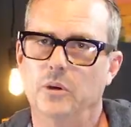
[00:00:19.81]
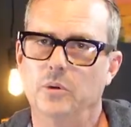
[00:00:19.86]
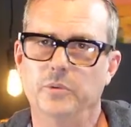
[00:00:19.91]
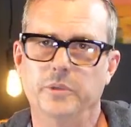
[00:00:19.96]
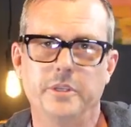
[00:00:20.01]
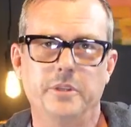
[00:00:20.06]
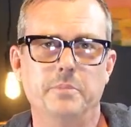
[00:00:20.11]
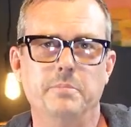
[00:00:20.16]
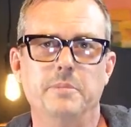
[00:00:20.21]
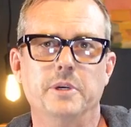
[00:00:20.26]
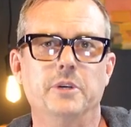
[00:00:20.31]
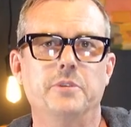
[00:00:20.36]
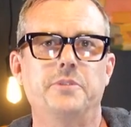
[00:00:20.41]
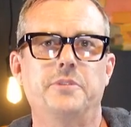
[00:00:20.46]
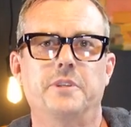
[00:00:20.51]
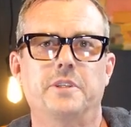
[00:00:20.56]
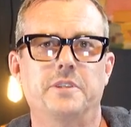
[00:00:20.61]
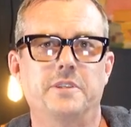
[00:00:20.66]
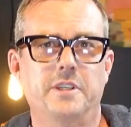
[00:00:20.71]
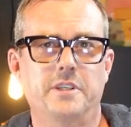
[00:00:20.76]
Only the
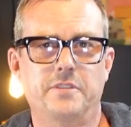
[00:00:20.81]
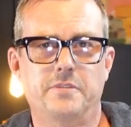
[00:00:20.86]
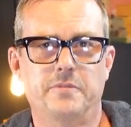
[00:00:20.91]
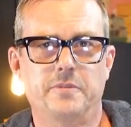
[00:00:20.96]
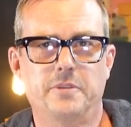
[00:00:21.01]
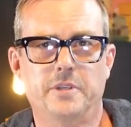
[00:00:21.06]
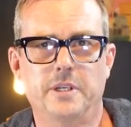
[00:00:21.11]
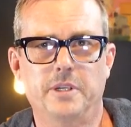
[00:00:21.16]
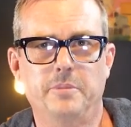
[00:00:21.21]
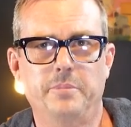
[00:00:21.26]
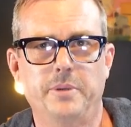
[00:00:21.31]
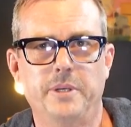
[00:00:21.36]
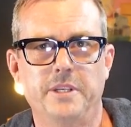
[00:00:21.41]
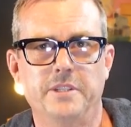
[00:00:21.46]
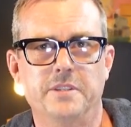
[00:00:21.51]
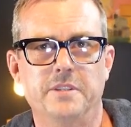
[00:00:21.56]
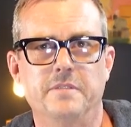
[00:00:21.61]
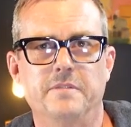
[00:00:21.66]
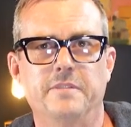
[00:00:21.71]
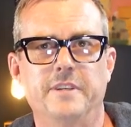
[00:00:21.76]
most successful
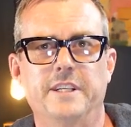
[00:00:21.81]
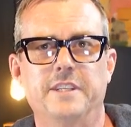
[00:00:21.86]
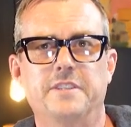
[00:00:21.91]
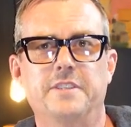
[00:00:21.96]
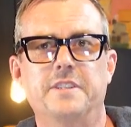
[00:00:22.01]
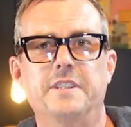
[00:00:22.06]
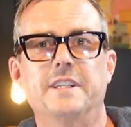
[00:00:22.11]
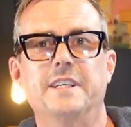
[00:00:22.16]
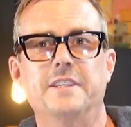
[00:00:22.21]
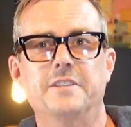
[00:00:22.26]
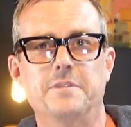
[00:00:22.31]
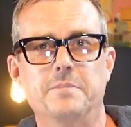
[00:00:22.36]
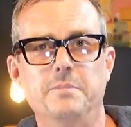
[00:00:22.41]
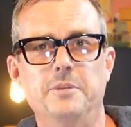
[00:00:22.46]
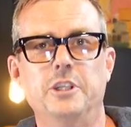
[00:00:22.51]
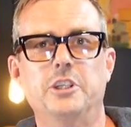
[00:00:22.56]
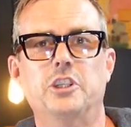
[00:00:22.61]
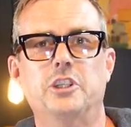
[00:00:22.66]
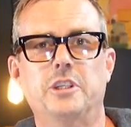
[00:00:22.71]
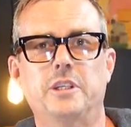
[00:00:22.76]
companies invest as
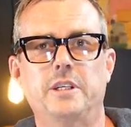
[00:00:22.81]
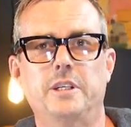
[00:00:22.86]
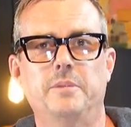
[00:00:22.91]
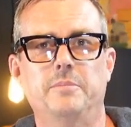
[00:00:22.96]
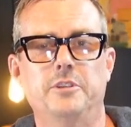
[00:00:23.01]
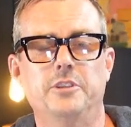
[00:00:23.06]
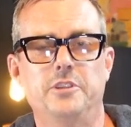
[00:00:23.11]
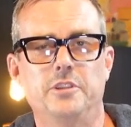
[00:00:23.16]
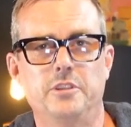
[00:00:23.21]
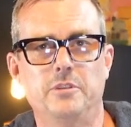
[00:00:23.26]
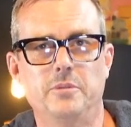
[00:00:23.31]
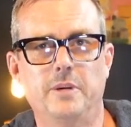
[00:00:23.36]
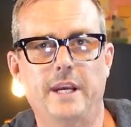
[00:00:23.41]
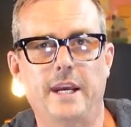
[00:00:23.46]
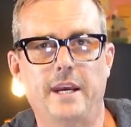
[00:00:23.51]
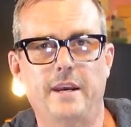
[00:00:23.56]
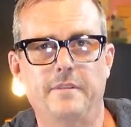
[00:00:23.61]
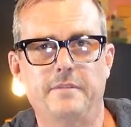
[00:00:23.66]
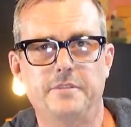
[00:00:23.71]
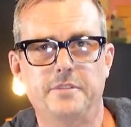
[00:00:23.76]
much time as you
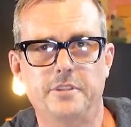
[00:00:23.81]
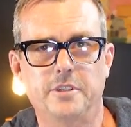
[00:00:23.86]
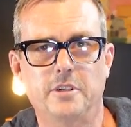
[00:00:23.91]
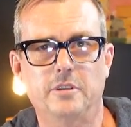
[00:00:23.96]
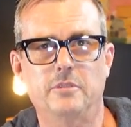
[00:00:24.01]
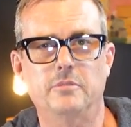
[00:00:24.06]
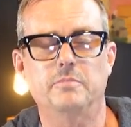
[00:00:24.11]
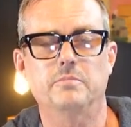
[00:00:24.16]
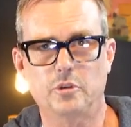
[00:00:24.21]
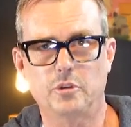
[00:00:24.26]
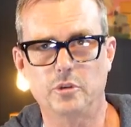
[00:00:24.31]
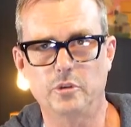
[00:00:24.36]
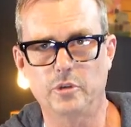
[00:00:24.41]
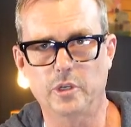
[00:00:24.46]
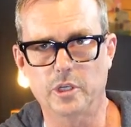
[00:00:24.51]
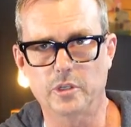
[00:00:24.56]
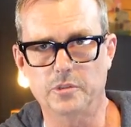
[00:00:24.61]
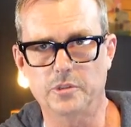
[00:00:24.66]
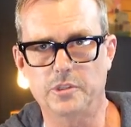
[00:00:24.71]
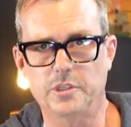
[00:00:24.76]
have, so
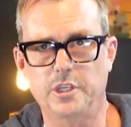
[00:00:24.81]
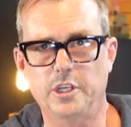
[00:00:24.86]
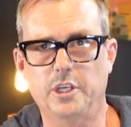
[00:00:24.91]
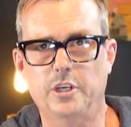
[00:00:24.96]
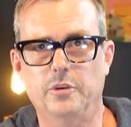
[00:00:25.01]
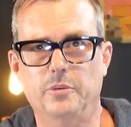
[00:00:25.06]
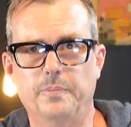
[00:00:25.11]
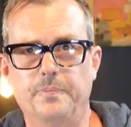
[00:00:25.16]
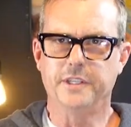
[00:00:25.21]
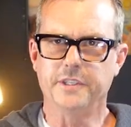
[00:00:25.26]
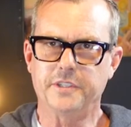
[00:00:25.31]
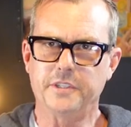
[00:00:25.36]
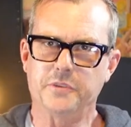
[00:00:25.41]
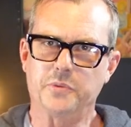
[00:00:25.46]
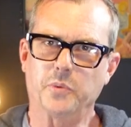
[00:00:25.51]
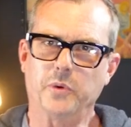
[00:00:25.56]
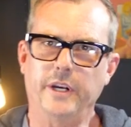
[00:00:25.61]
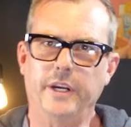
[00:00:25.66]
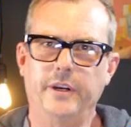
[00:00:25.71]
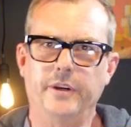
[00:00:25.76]
kudos to you. This
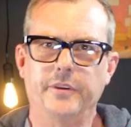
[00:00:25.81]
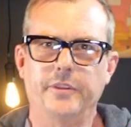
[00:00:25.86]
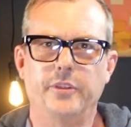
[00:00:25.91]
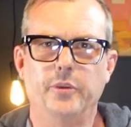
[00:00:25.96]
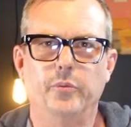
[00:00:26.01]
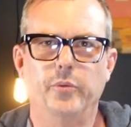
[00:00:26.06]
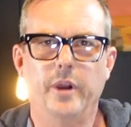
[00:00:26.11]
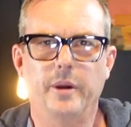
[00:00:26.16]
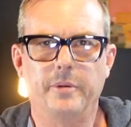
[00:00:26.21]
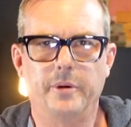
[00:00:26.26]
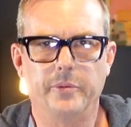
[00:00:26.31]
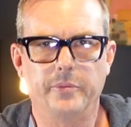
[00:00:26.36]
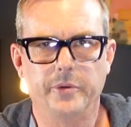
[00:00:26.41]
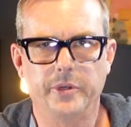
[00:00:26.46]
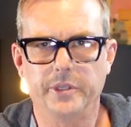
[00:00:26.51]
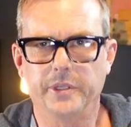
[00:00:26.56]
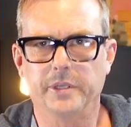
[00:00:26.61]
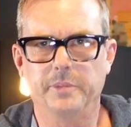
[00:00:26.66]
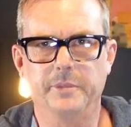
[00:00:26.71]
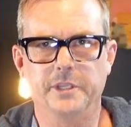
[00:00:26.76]
is where the rubber
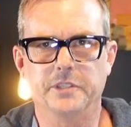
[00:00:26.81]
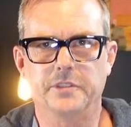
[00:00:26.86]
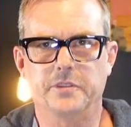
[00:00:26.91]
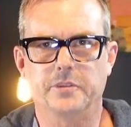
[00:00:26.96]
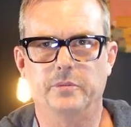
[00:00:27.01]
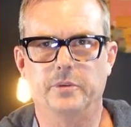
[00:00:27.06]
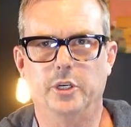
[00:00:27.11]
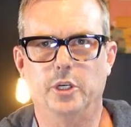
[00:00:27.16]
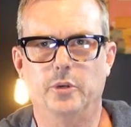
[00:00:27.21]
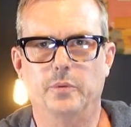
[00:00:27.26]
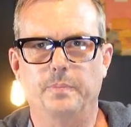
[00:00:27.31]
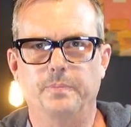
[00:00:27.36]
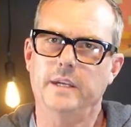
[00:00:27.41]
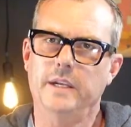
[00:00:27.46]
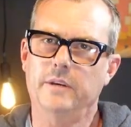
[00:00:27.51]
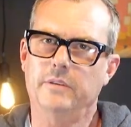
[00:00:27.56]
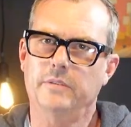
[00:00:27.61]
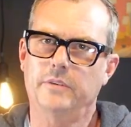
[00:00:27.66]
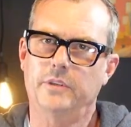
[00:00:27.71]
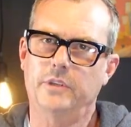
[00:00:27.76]
really meets the road.
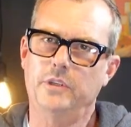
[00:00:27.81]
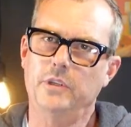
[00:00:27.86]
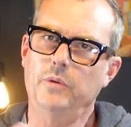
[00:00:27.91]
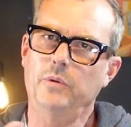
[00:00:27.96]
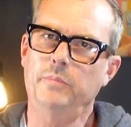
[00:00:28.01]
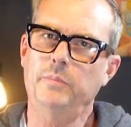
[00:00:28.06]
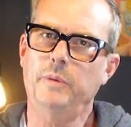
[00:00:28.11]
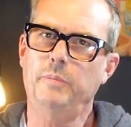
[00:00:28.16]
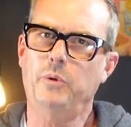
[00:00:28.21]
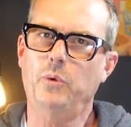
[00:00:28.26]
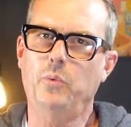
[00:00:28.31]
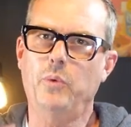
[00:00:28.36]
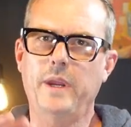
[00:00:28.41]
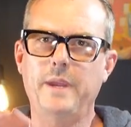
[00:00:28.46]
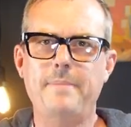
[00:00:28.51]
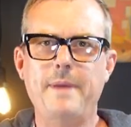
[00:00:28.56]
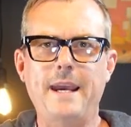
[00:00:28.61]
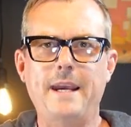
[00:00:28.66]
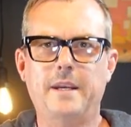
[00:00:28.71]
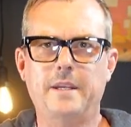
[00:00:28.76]
Now, do you remember
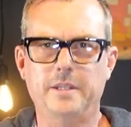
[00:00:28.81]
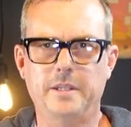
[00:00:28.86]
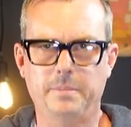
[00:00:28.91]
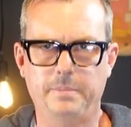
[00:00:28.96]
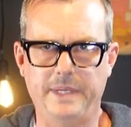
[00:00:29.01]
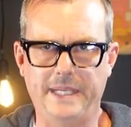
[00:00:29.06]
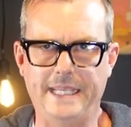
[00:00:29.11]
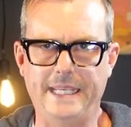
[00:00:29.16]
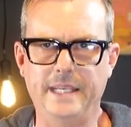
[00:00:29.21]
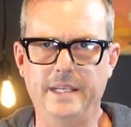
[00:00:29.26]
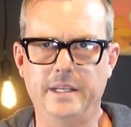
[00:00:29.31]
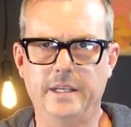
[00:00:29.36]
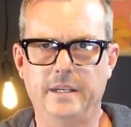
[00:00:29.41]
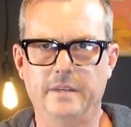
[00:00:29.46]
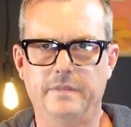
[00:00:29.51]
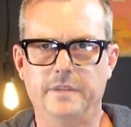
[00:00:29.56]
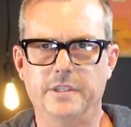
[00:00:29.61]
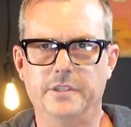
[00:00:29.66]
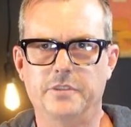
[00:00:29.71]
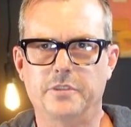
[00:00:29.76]
way back in the
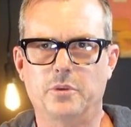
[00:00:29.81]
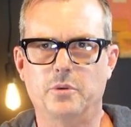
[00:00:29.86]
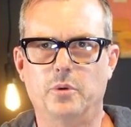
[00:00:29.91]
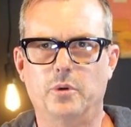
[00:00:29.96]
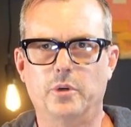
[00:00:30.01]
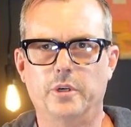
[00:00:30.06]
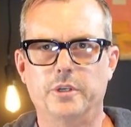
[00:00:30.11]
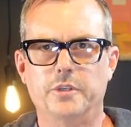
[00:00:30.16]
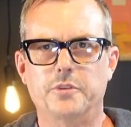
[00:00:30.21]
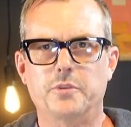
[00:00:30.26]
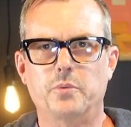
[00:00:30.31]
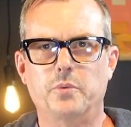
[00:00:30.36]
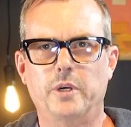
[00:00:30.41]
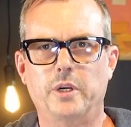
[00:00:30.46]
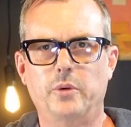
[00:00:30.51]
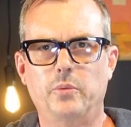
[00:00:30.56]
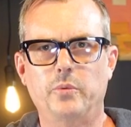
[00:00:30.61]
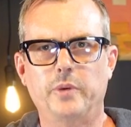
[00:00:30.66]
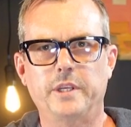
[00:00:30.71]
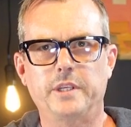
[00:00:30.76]
beginning of this course
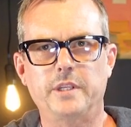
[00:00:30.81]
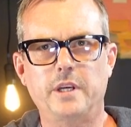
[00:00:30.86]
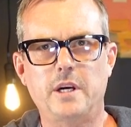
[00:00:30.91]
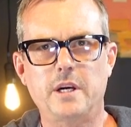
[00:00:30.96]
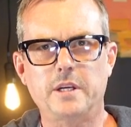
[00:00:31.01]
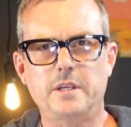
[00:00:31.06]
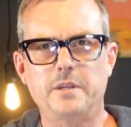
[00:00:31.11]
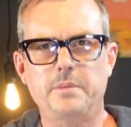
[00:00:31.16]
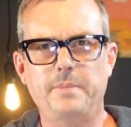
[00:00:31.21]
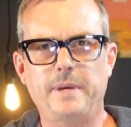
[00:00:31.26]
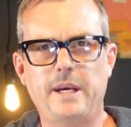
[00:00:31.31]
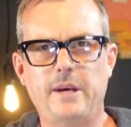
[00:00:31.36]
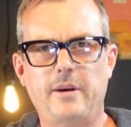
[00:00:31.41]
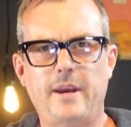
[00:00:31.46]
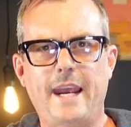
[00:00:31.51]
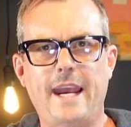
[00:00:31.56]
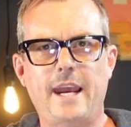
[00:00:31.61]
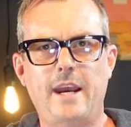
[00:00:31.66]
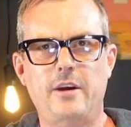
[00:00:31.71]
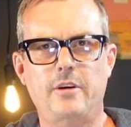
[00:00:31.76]
where we talked about
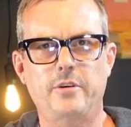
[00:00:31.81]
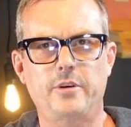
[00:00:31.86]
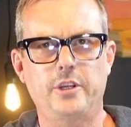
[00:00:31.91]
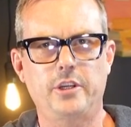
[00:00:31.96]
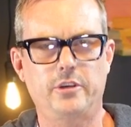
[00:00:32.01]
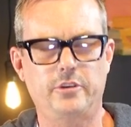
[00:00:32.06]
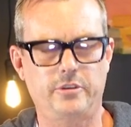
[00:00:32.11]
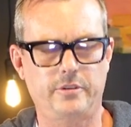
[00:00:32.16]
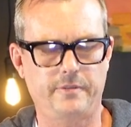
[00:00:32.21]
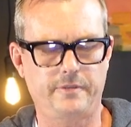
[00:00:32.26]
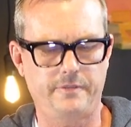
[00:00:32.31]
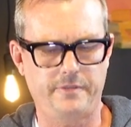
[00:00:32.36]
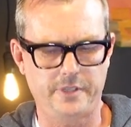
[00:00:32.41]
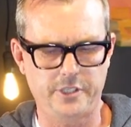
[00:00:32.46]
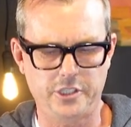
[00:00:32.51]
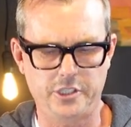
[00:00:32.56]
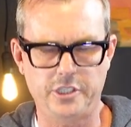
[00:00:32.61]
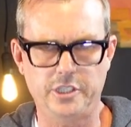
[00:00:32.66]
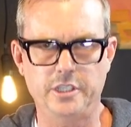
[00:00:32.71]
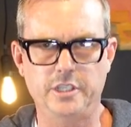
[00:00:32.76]
how your
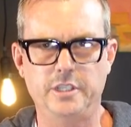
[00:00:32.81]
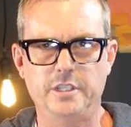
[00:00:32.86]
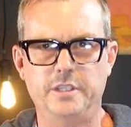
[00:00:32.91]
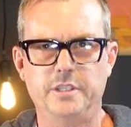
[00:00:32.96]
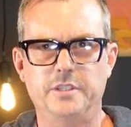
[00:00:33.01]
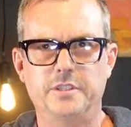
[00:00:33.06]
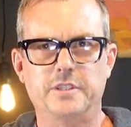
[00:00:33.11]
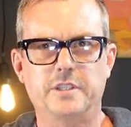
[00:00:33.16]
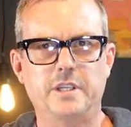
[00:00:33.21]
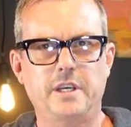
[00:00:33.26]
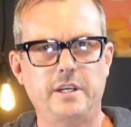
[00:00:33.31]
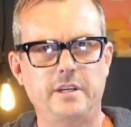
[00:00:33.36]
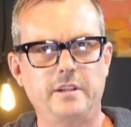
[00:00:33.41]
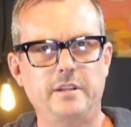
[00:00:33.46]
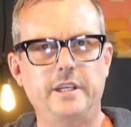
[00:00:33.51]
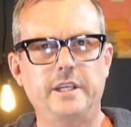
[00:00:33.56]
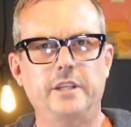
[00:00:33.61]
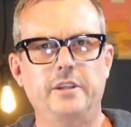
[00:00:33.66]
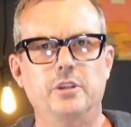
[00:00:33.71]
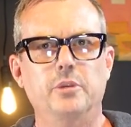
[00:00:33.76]
vision is kind
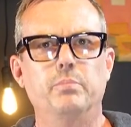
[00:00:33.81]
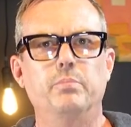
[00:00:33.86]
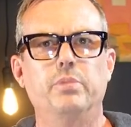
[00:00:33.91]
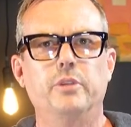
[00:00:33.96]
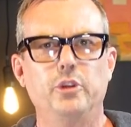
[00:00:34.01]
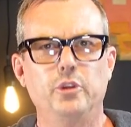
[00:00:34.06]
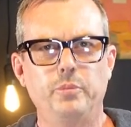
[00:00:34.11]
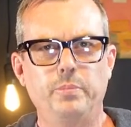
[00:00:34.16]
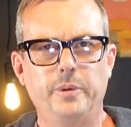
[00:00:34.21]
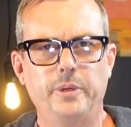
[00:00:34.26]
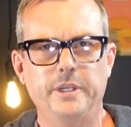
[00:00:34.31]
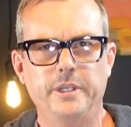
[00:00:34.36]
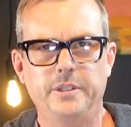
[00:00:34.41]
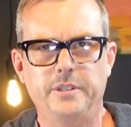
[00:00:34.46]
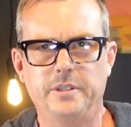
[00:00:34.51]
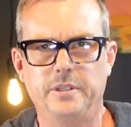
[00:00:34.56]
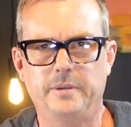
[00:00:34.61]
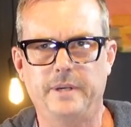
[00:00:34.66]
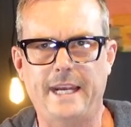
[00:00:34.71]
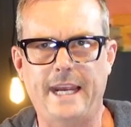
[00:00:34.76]
of like the
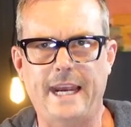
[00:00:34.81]
blueprint to a